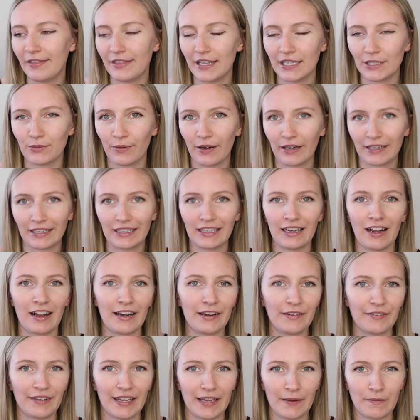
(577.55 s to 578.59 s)
this one I can
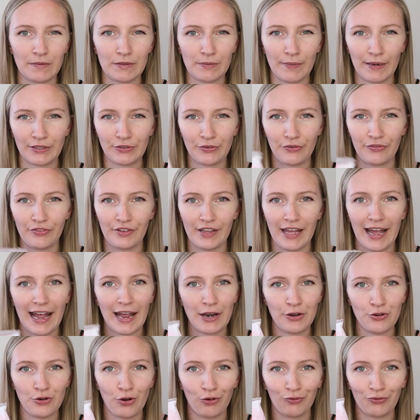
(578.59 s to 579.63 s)
kind of keep special for
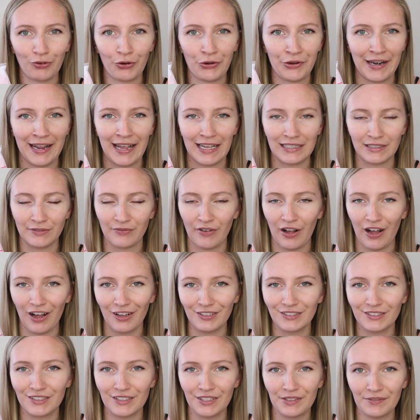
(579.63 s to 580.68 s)
that and not ruin it as
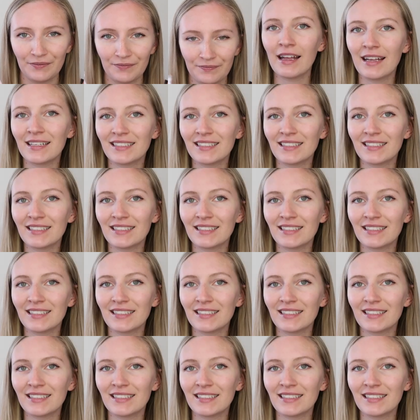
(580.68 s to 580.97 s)
fast.